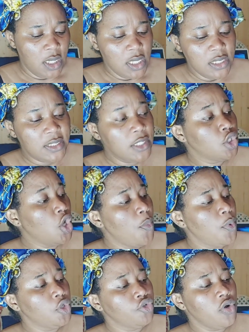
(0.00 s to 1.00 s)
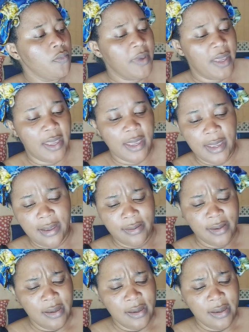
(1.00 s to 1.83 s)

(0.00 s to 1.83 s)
It's a double drum hair.